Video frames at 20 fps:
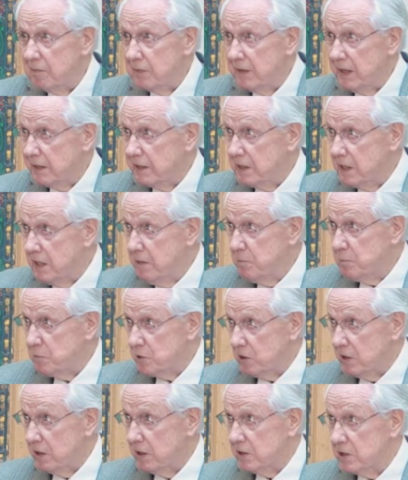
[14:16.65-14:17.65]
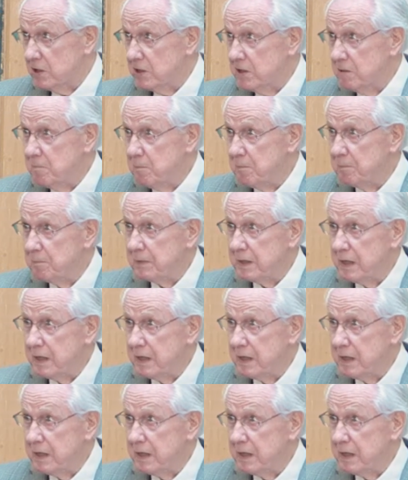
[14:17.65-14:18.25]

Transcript: that keeps us.